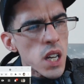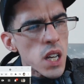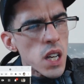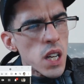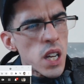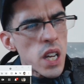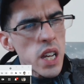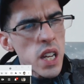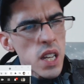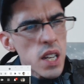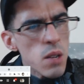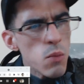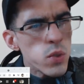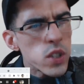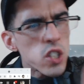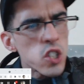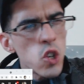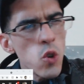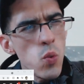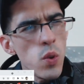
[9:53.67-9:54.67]
he
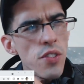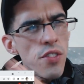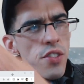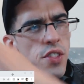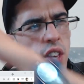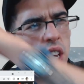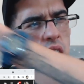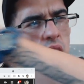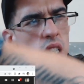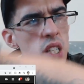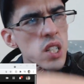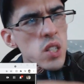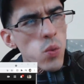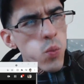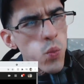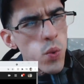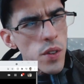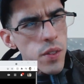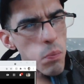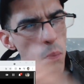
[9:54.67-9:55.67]
was doing this
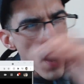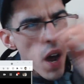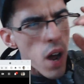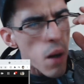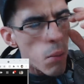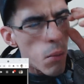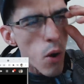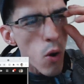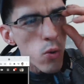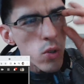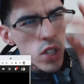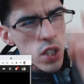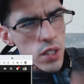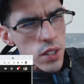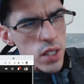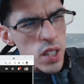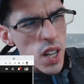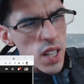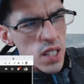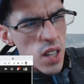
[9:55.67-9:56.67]
with my
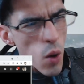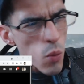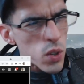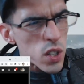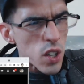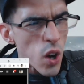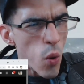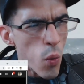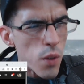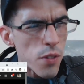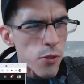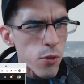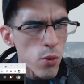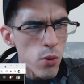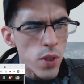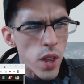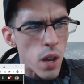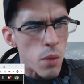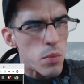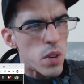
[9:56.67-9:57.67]
emotions as I was going through
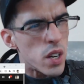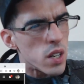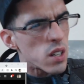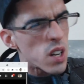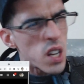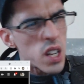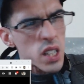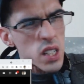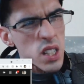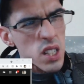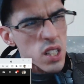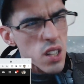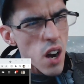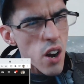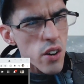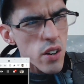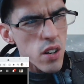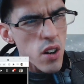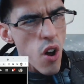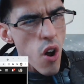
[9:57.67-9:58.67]
that, man. It
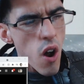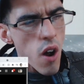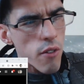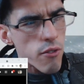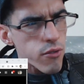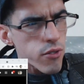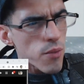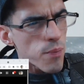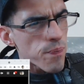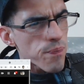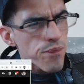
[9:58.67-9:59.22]
started off.